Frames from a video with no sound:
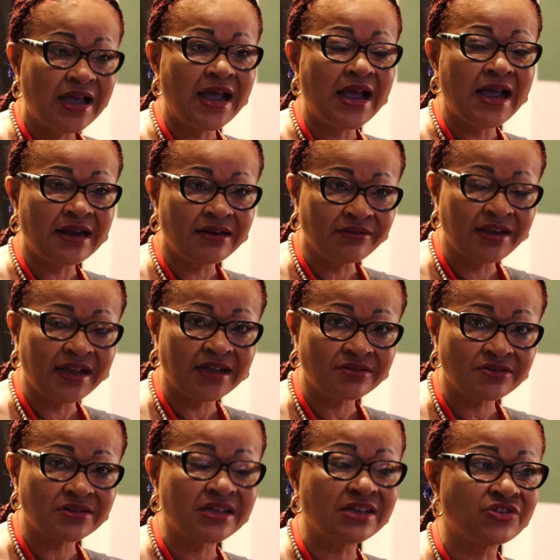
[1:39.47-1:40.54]
and
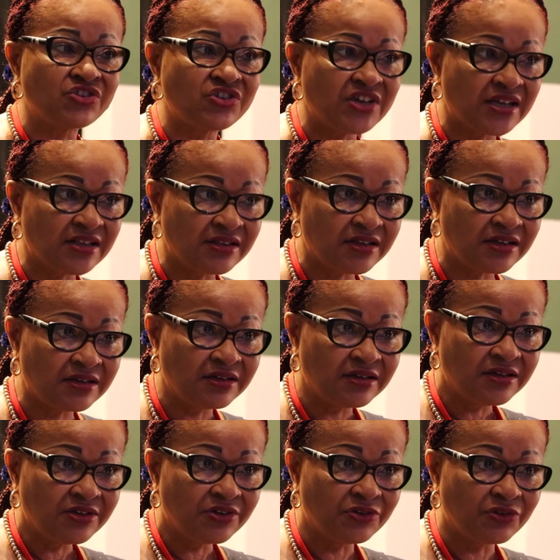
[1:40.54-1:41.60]
get a
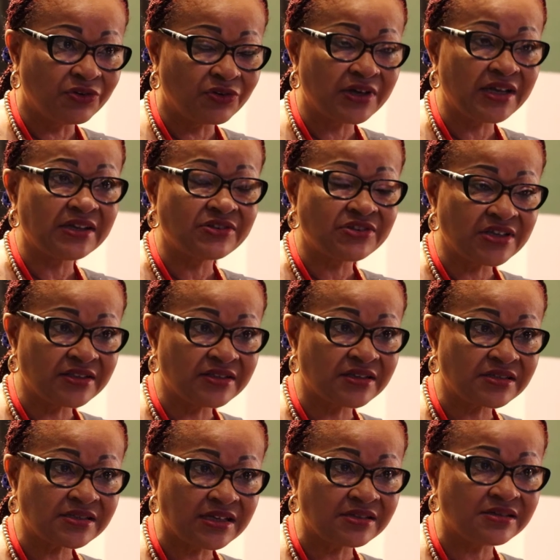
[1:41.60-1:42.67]

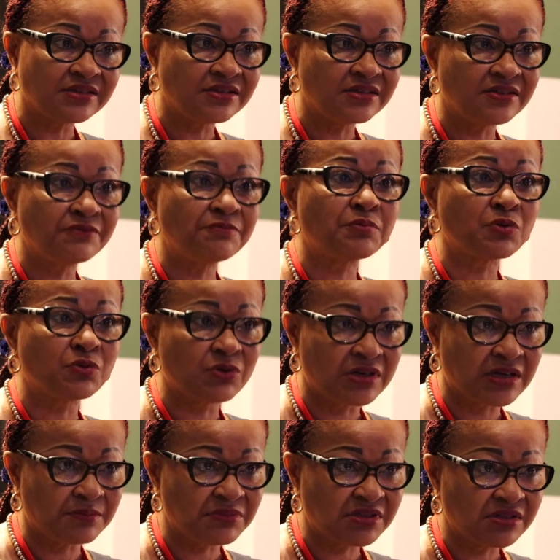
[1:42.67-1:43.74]
gender-sensitive
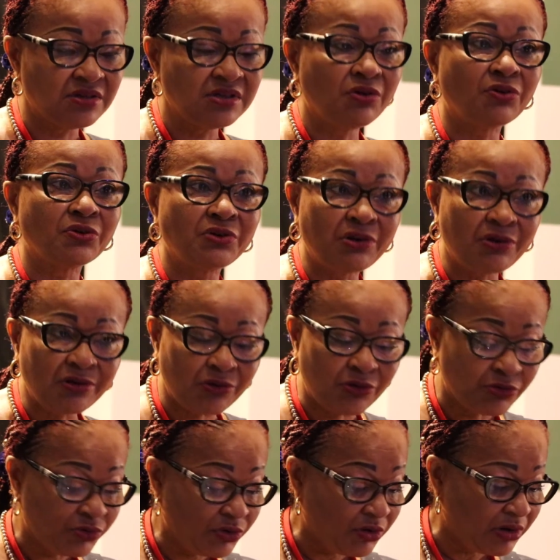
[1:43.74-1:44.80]
programs on
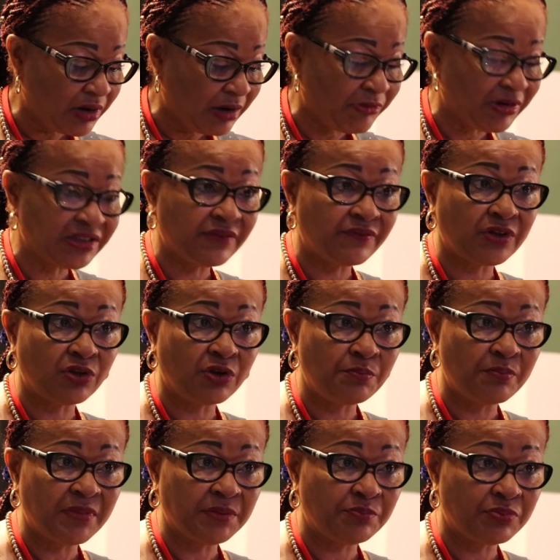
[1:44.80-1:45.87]
all our
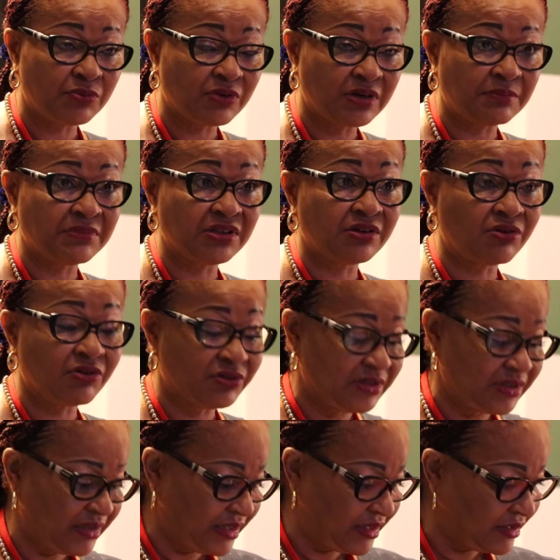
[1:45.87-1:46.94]
development program in the
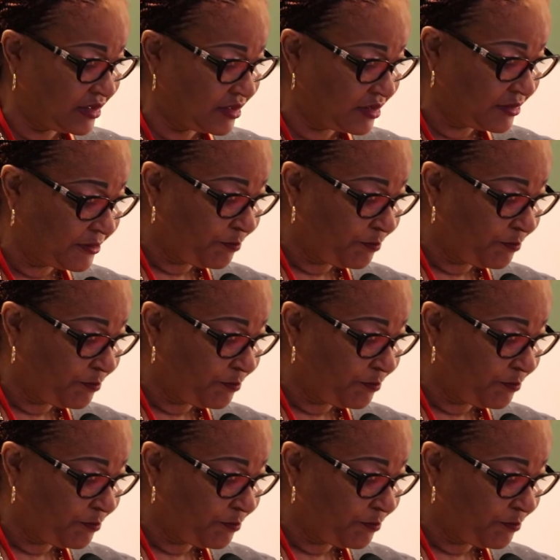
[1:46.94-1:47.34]
continent.